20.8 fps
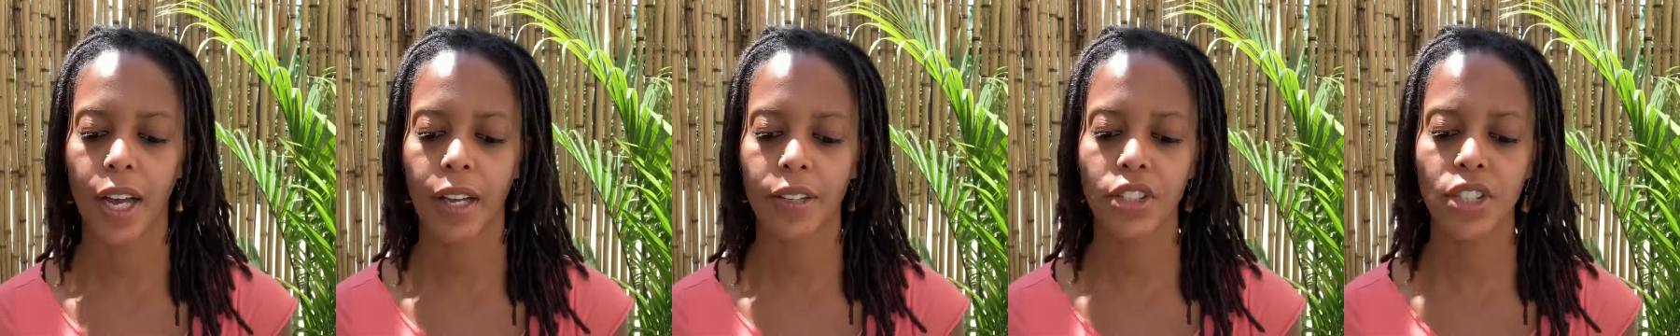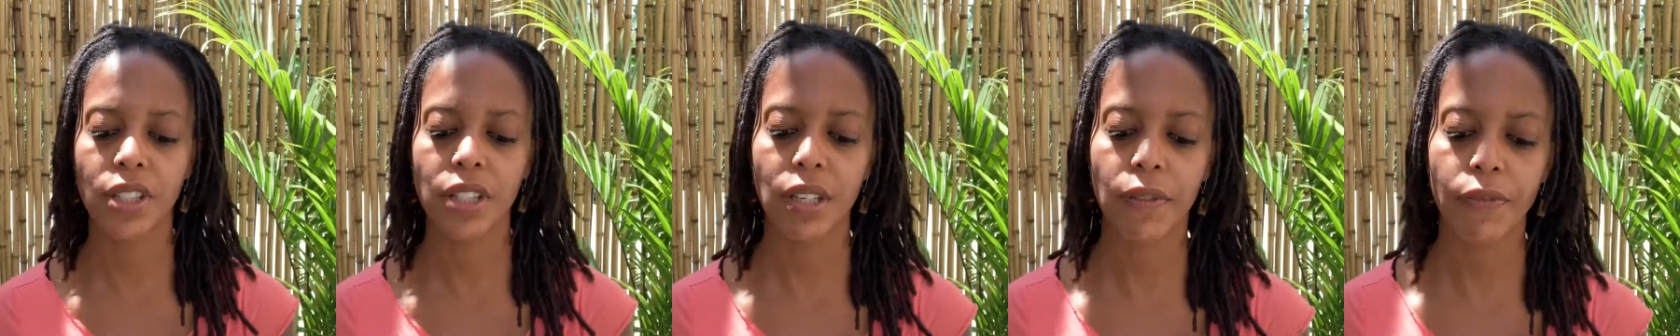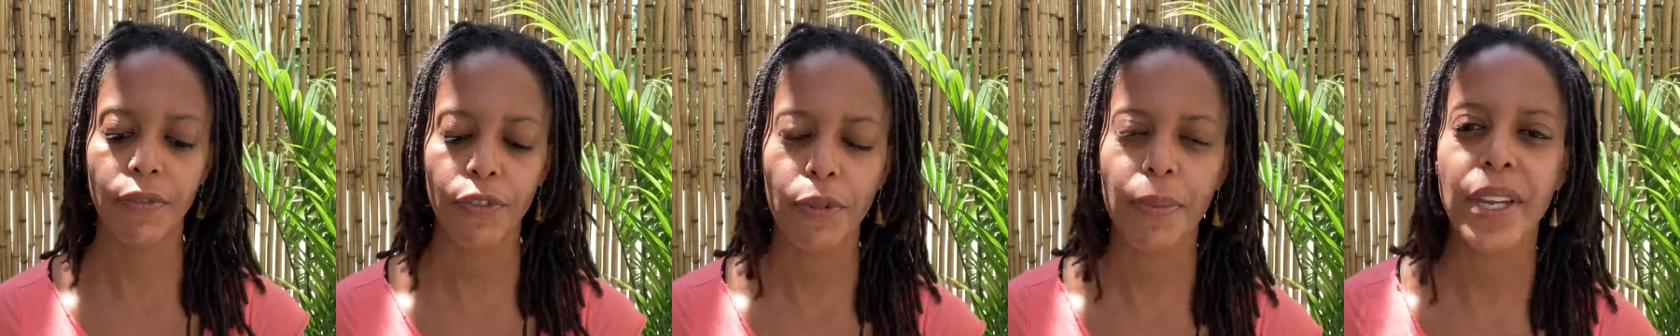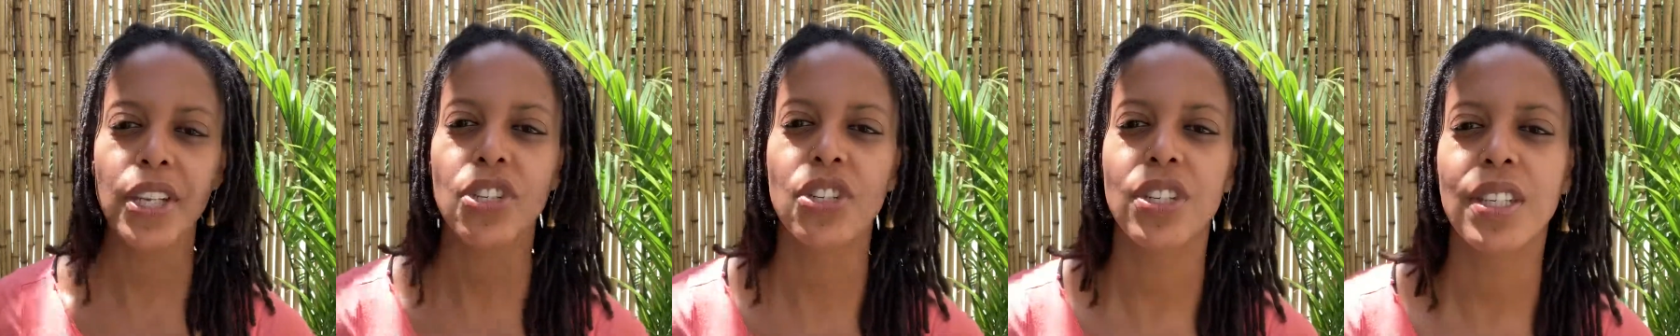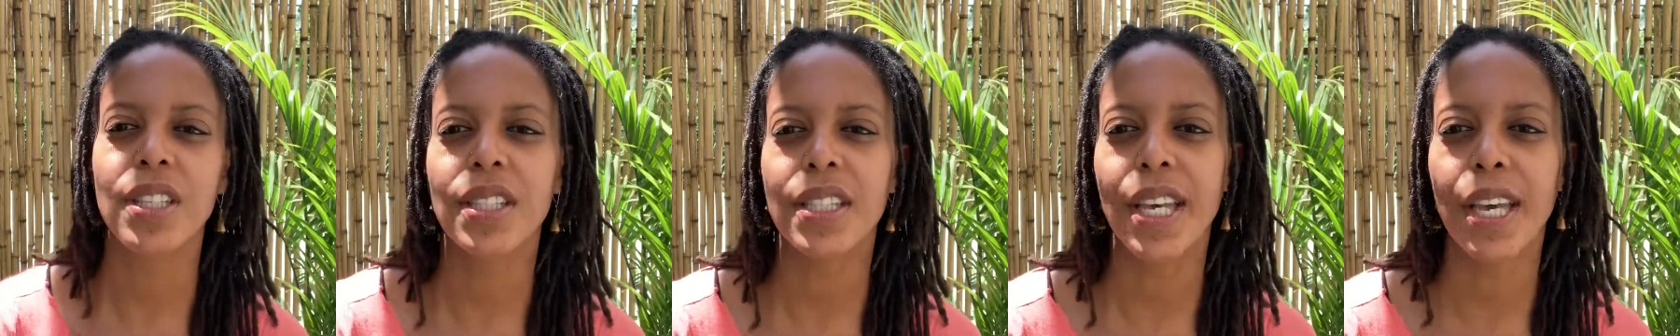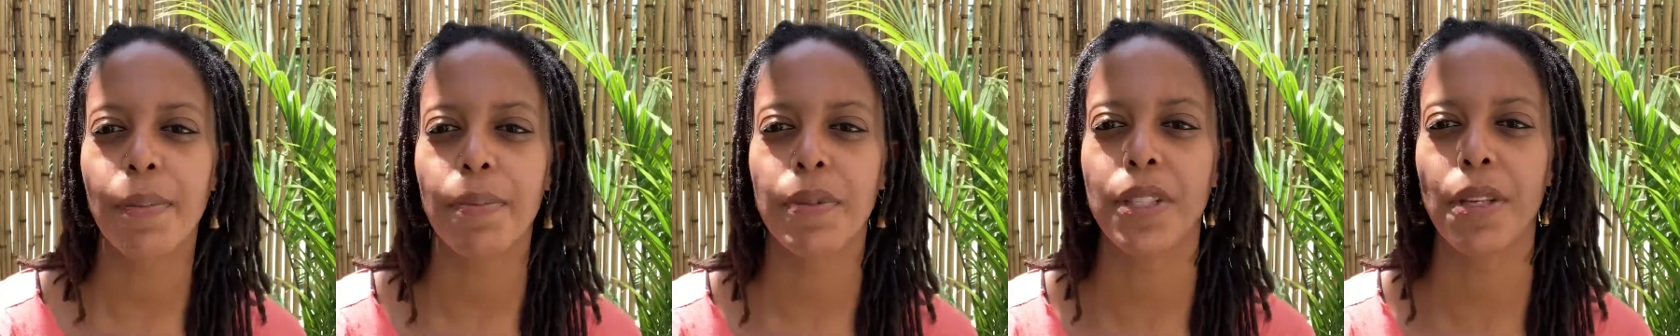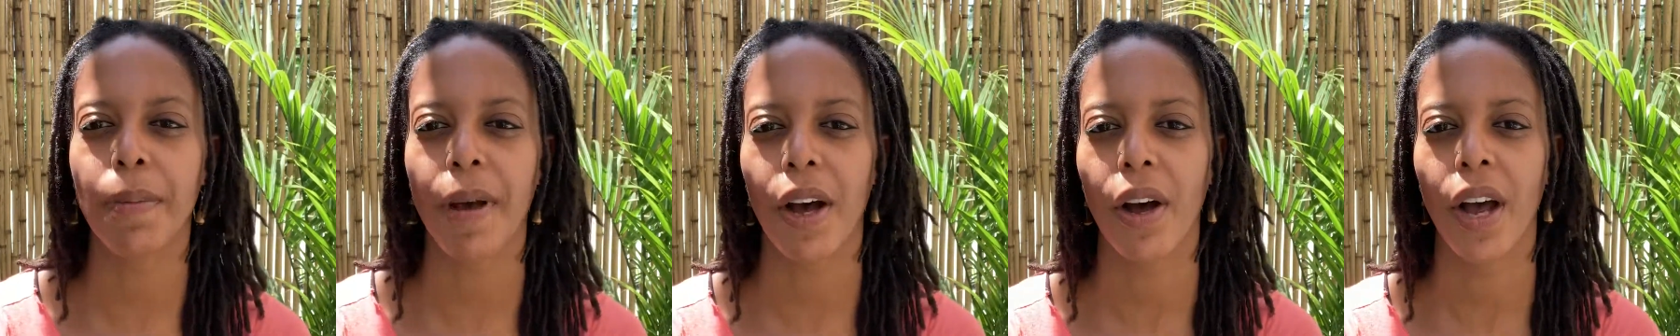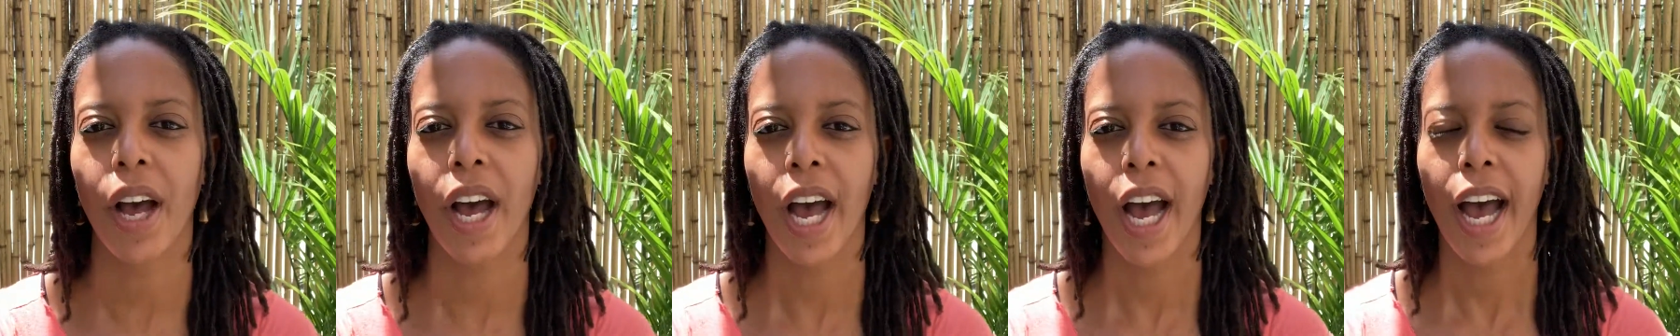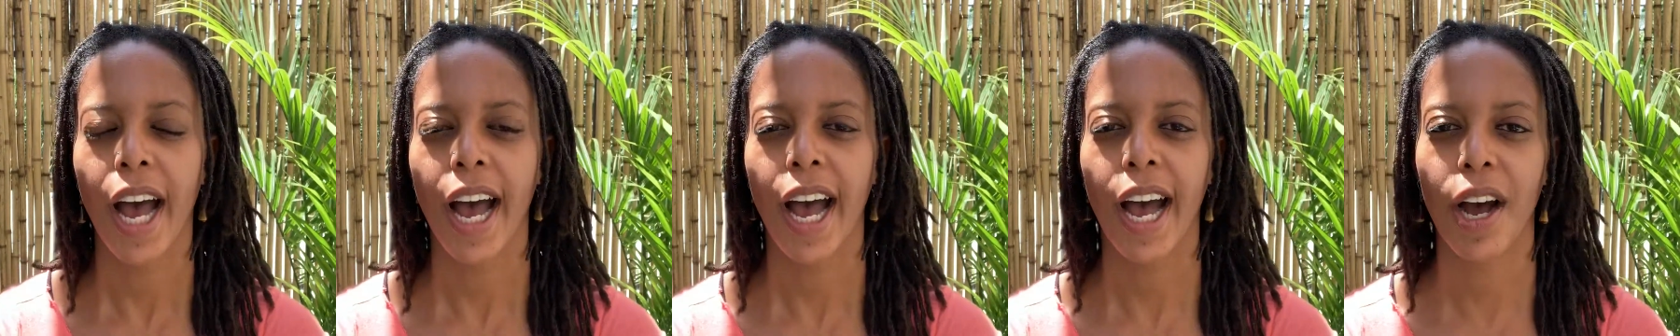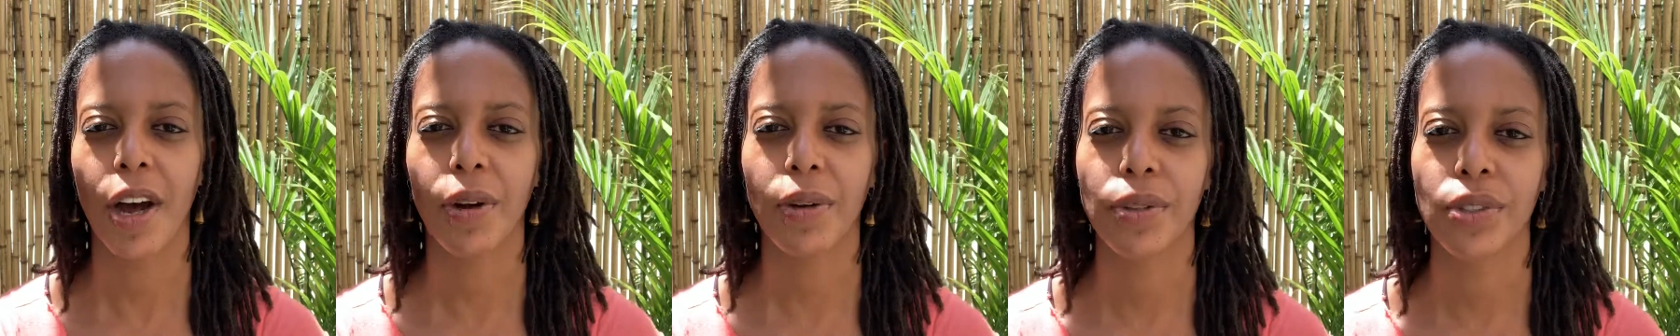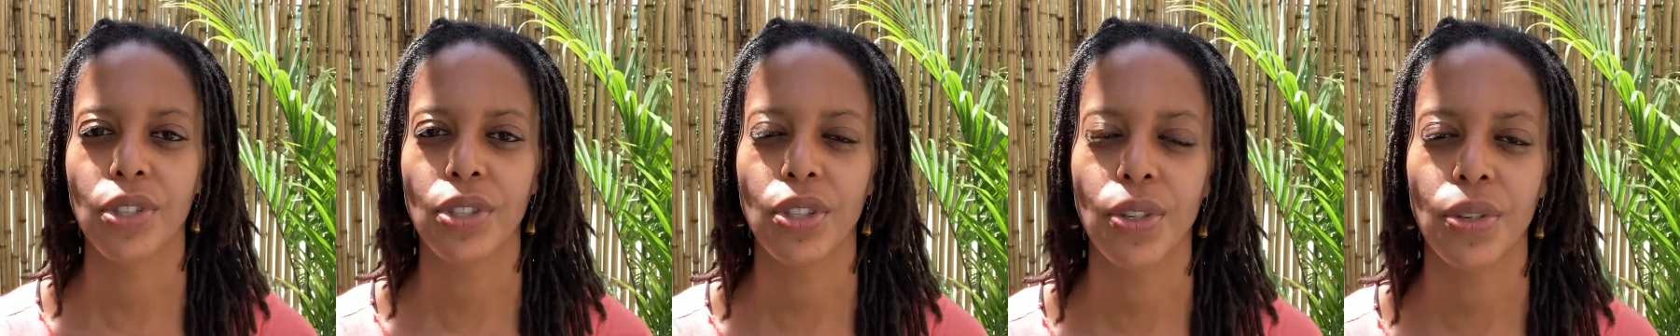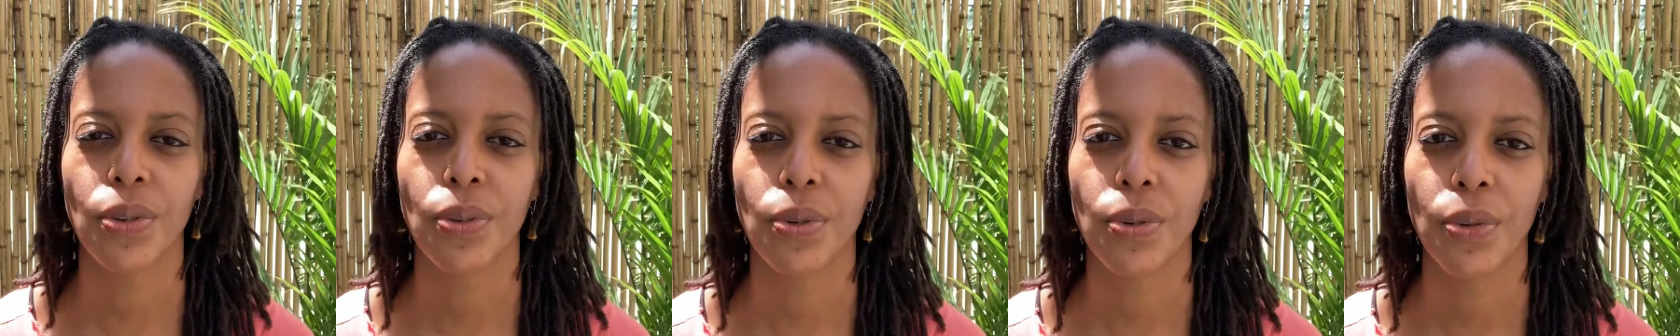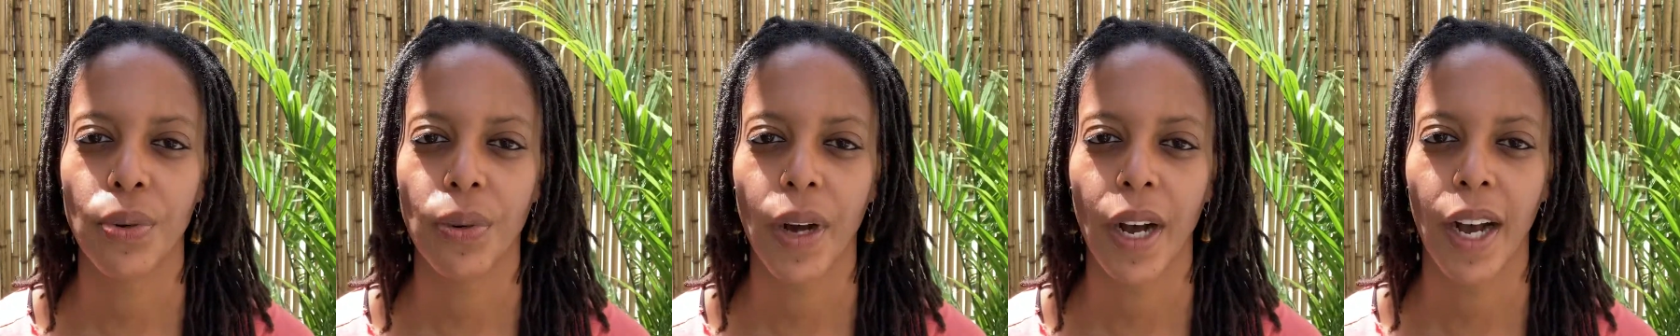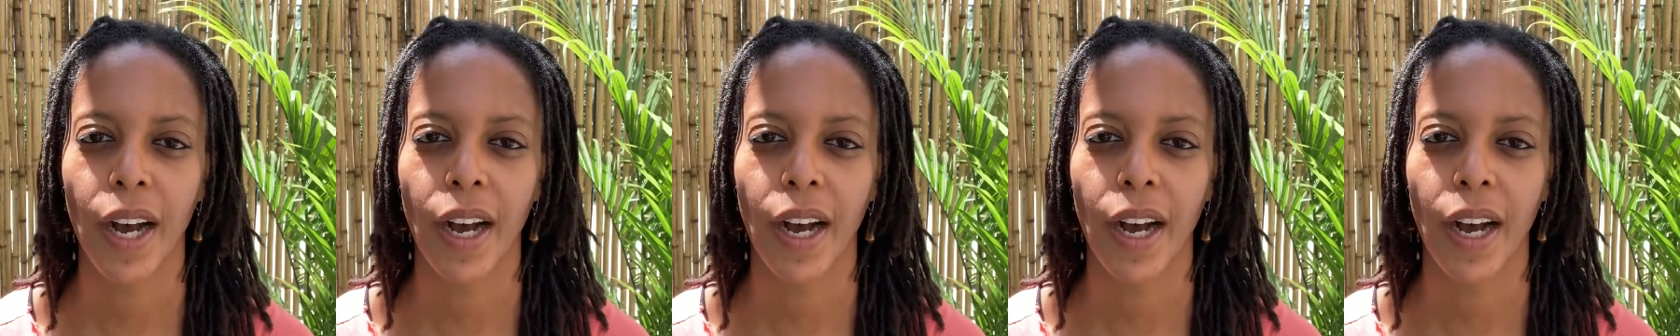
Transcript: just information and tips about how to